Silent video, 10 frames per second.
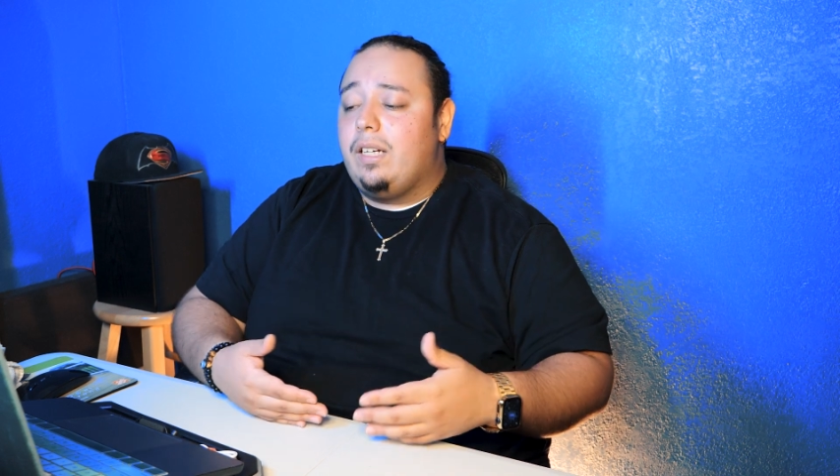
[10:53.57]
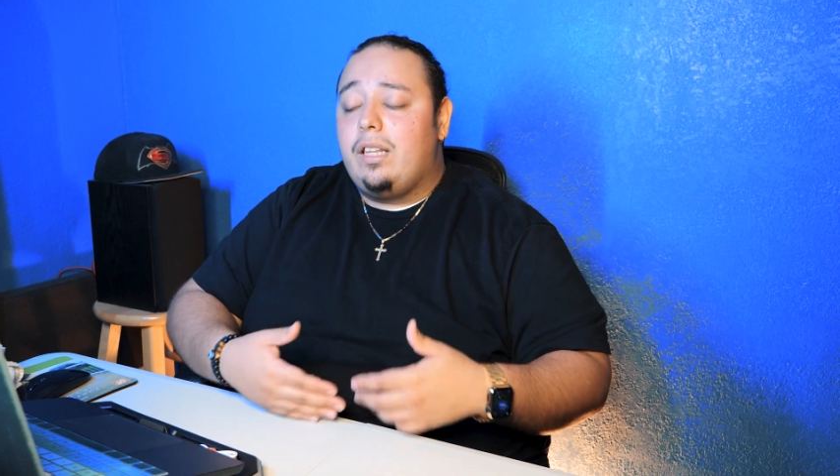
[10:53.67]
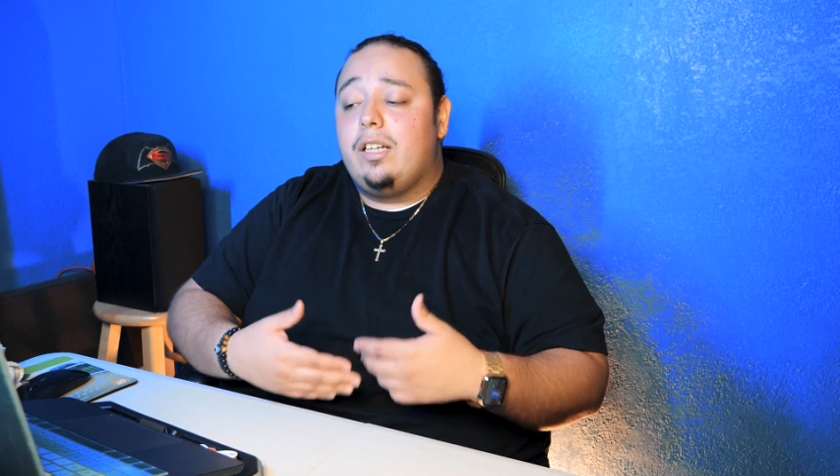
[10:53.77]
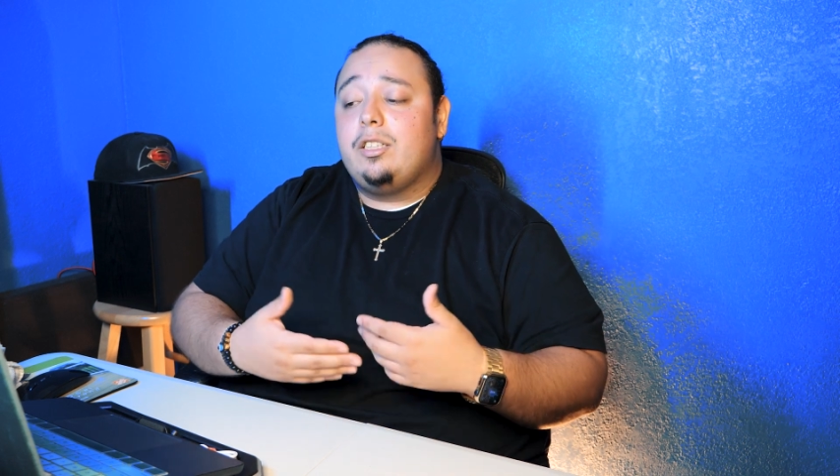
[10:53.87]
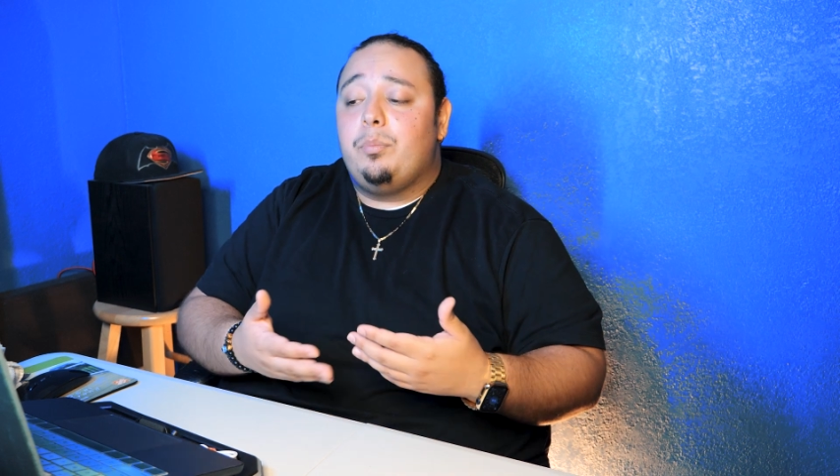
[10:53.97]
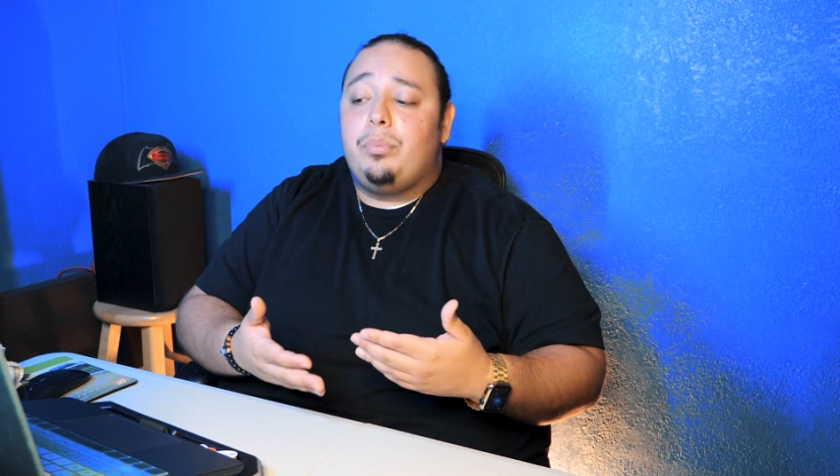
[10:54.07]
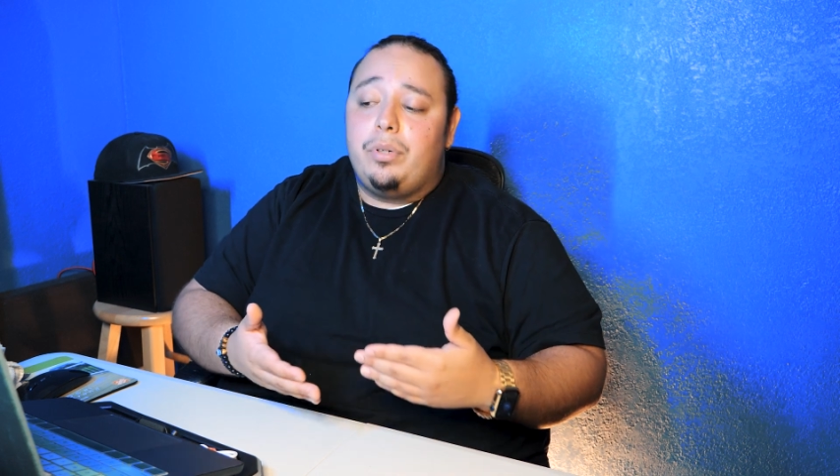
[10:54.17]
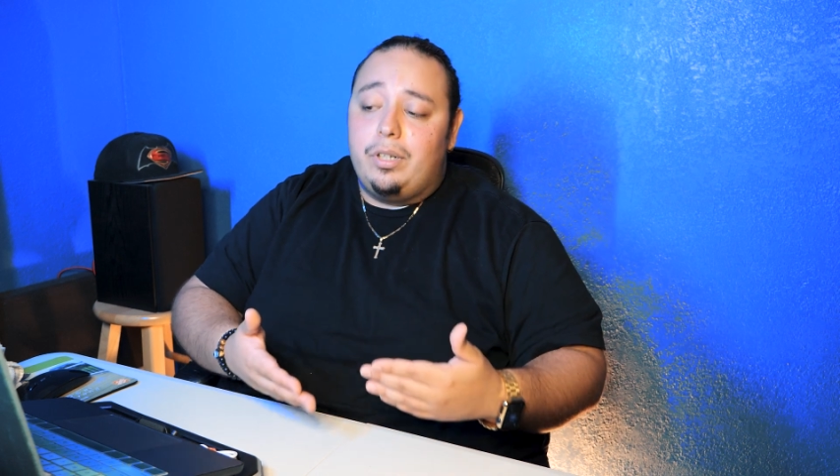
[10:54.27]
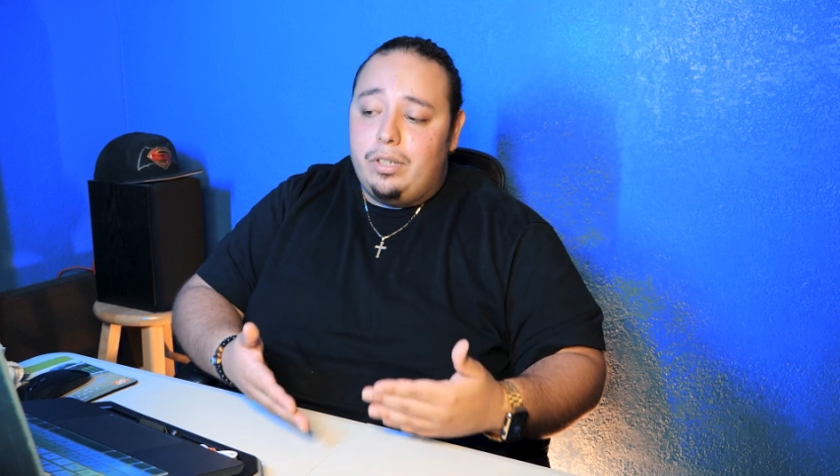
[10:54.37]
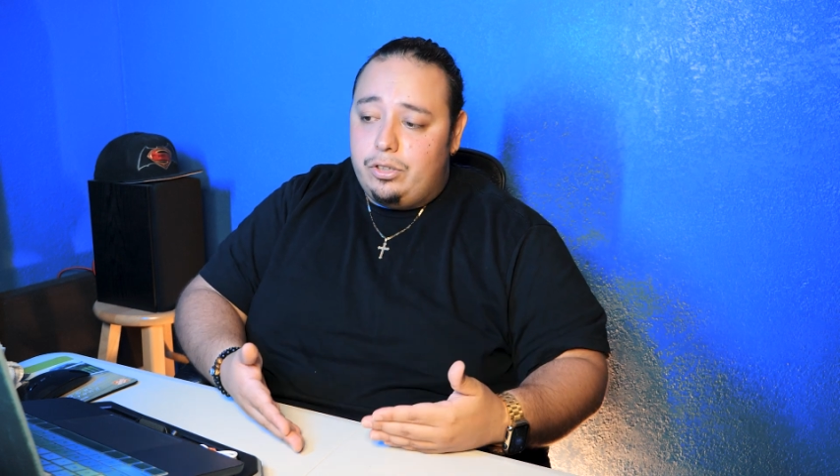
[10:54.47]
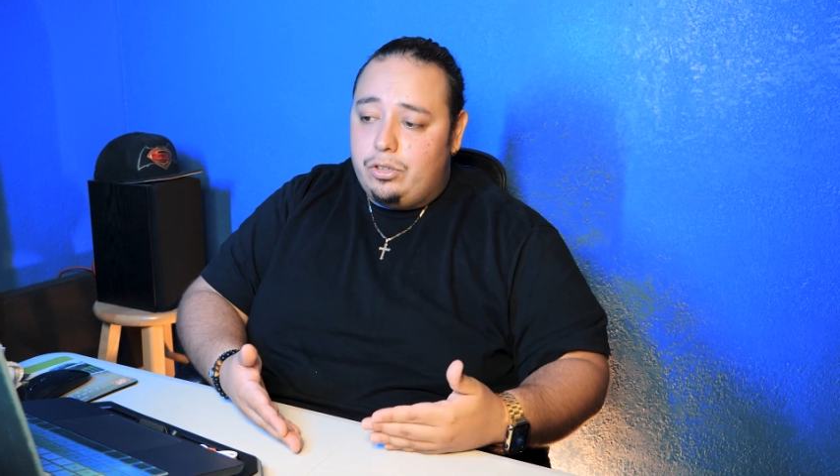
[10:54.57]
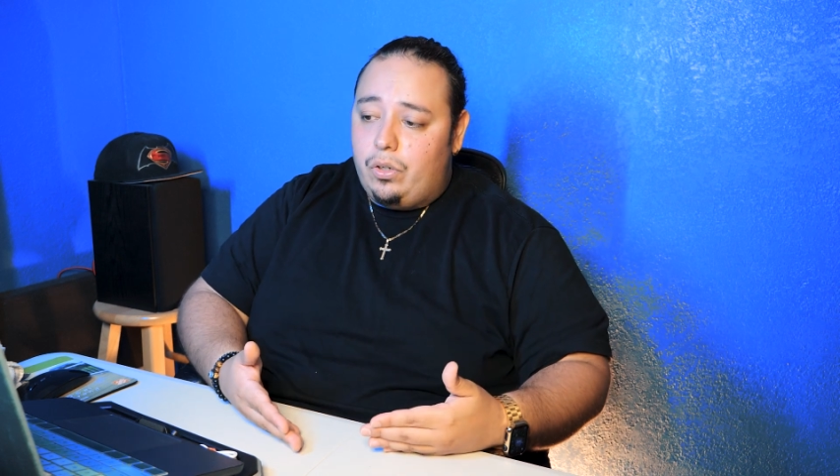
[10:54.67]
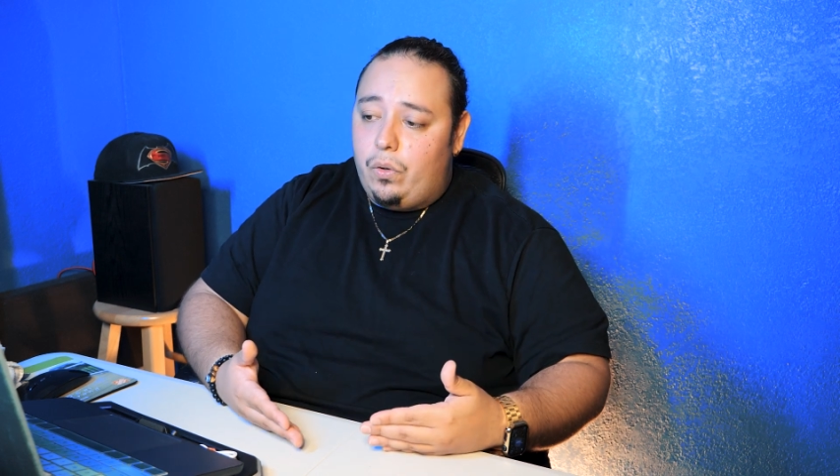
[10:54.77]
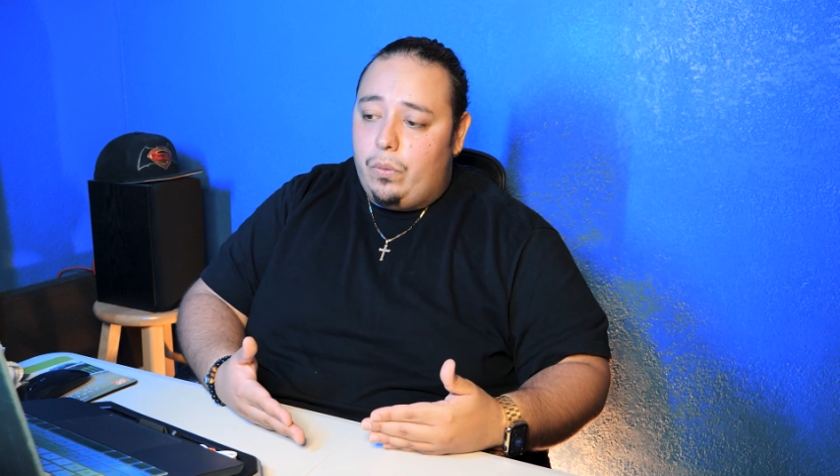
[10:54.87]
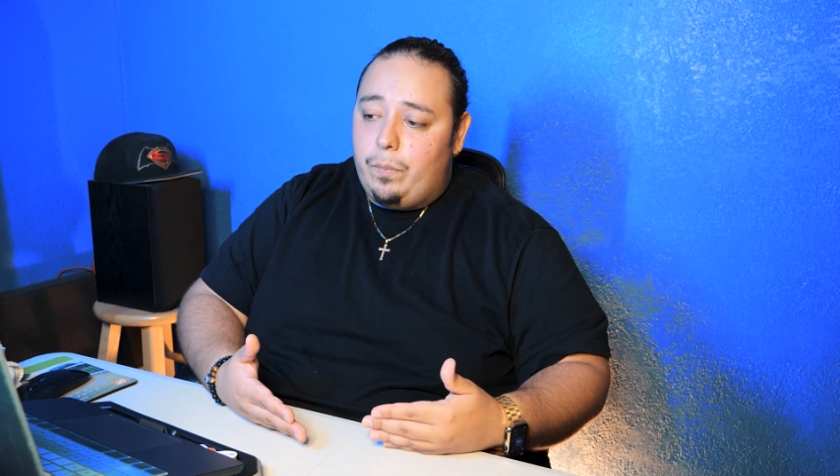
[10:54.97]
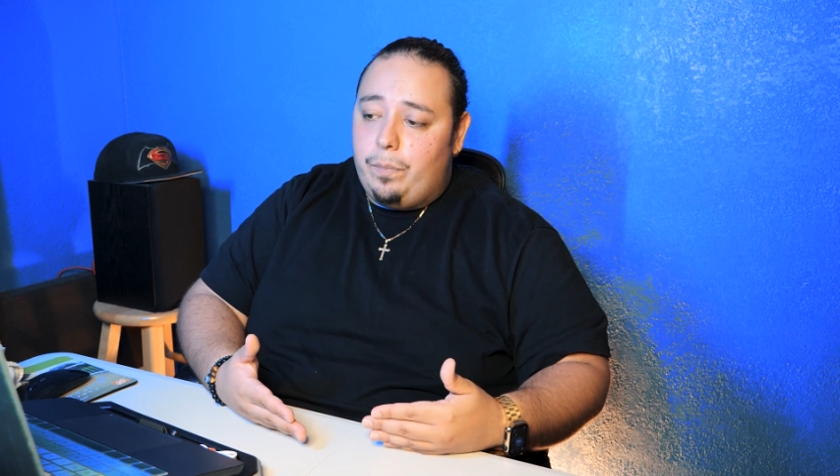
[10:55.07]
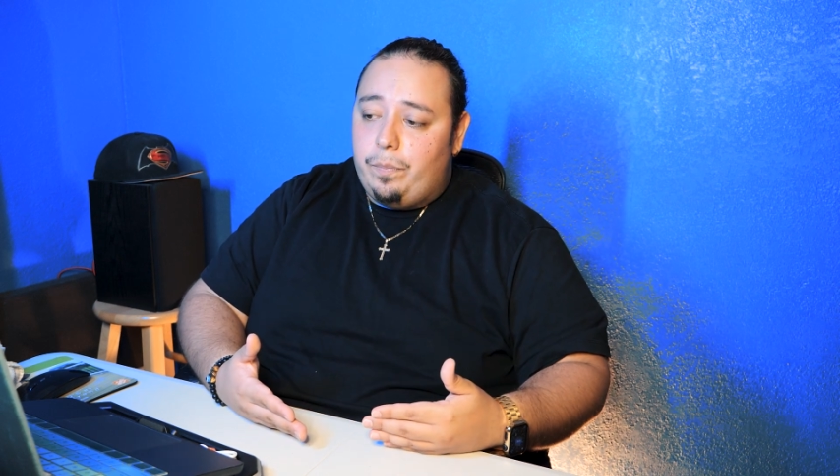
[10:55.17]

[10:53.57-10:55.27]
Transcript: I think it's a pretty good show.